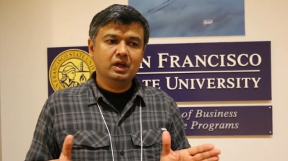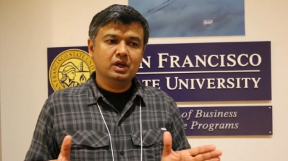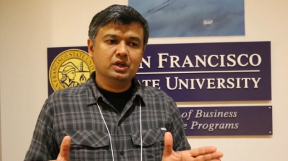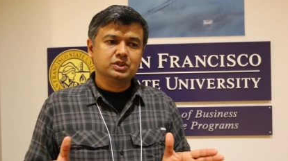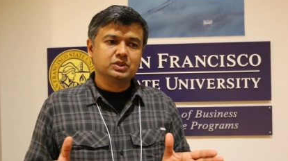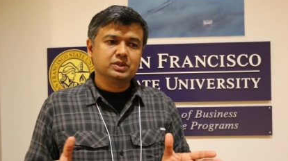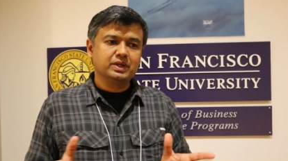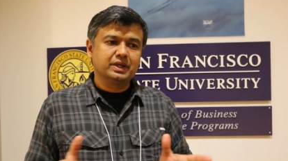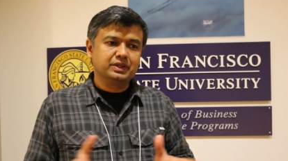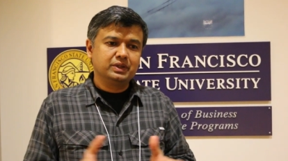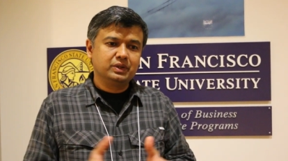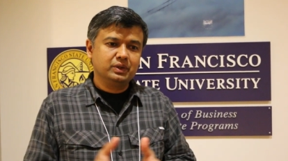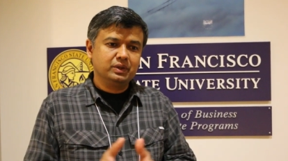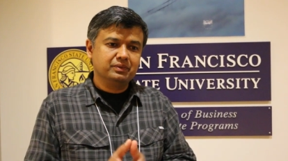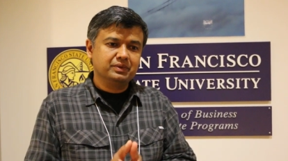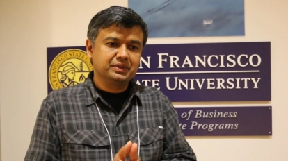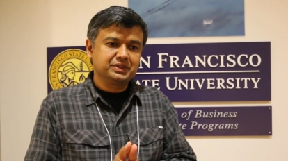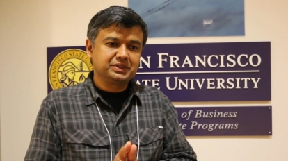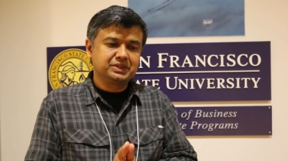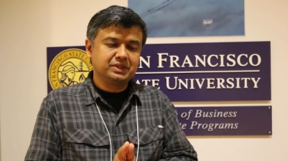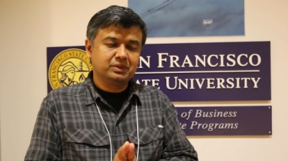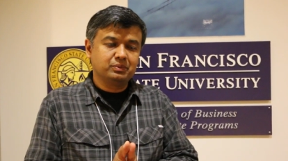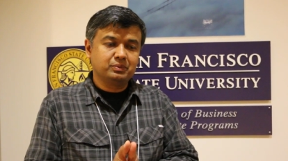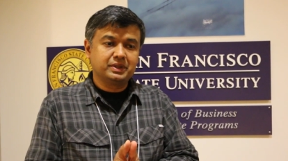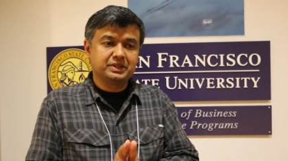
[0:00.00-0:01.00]
So at the
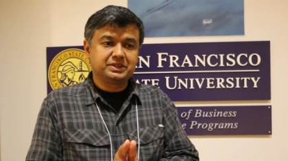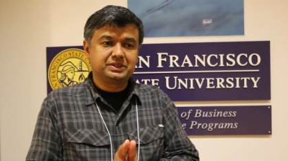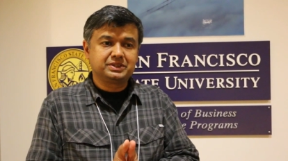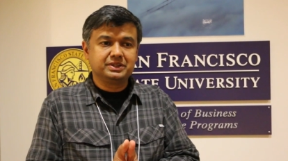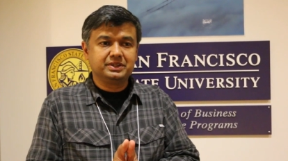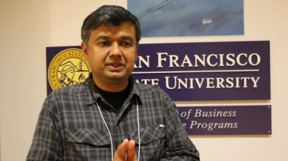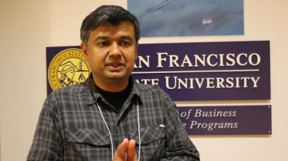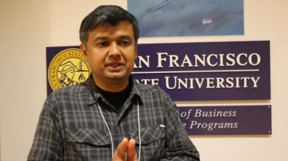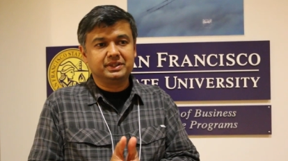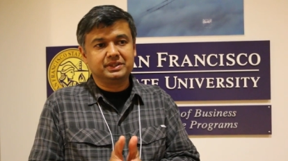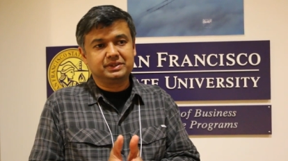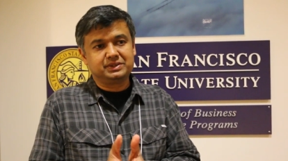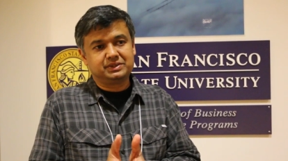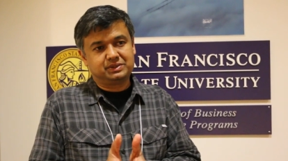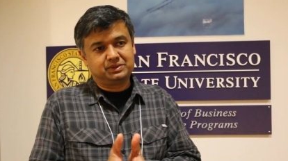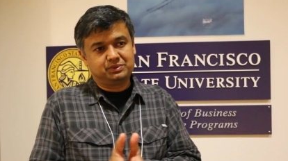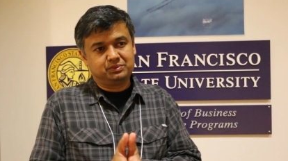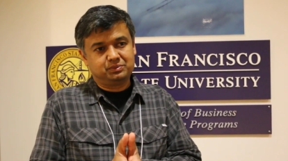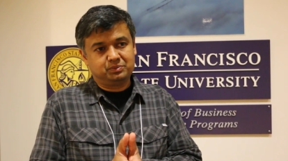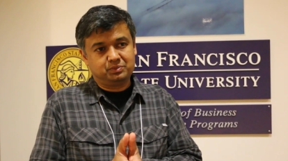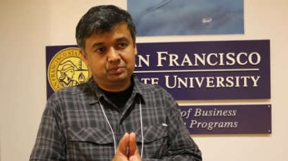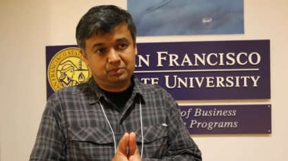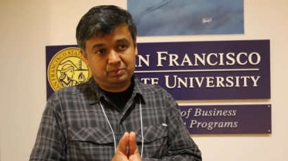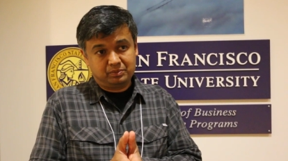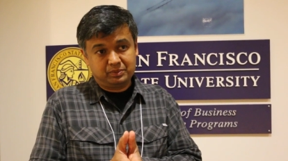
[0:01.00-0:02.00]
University of West Indies,
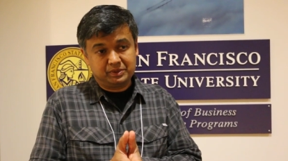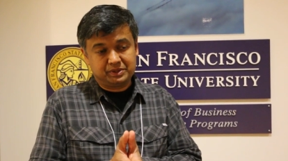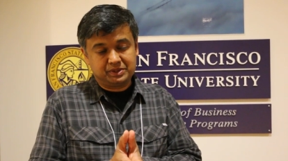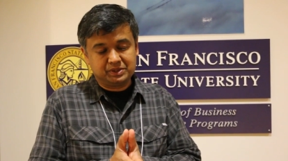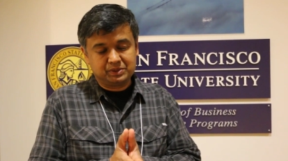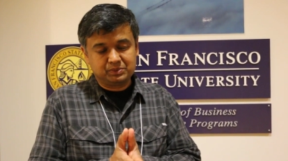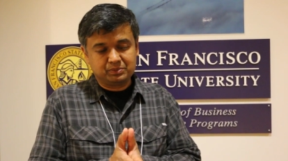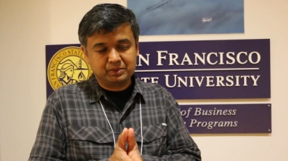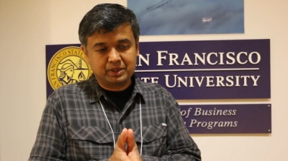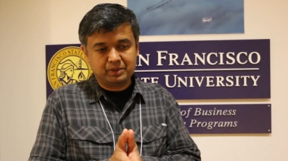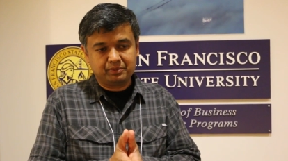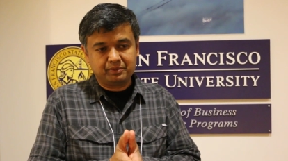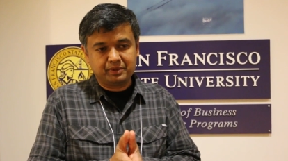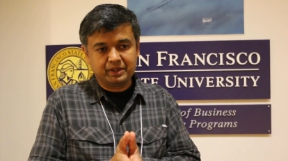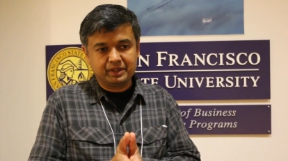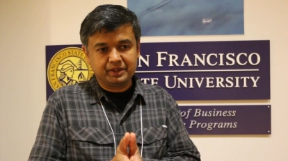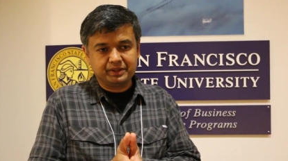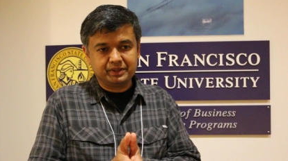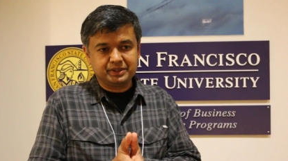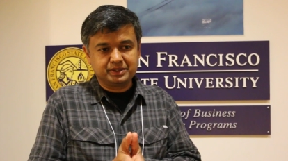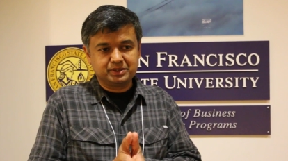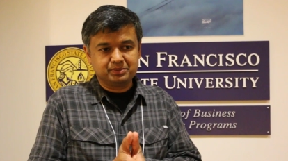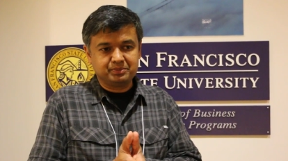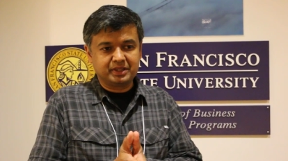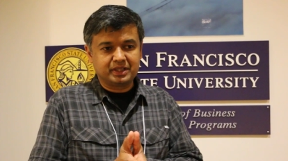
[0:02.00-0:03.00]
which is where we run
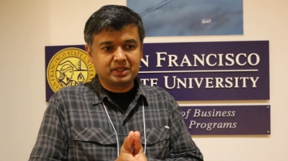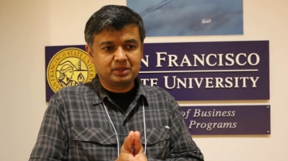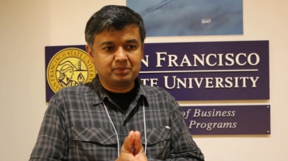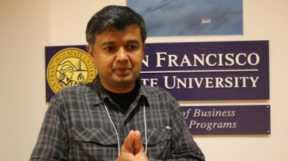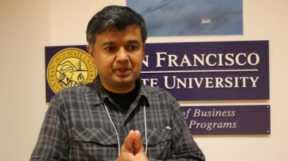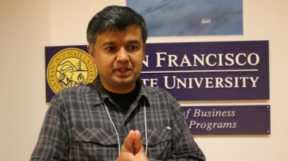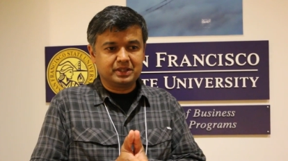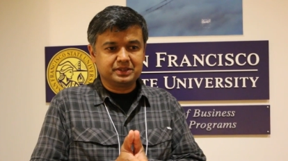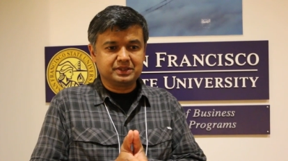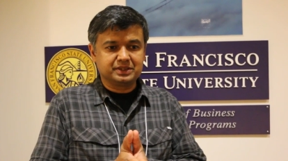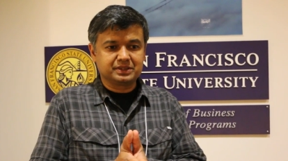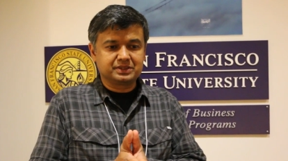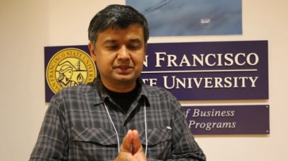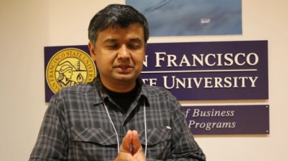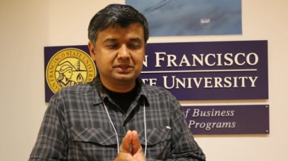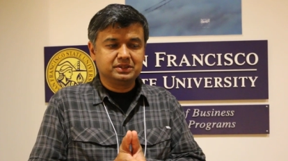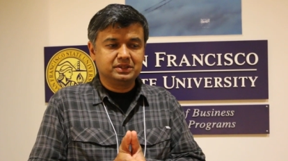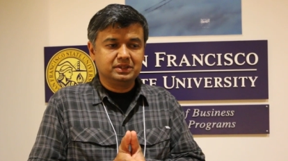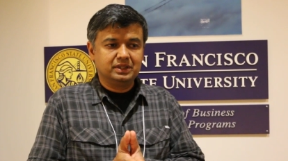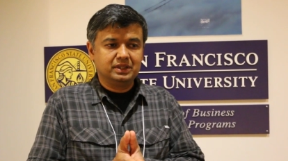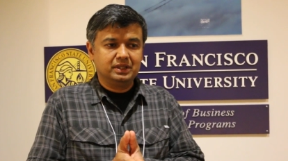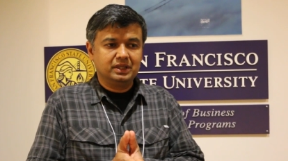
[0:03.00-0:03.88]
the Jamaica projects,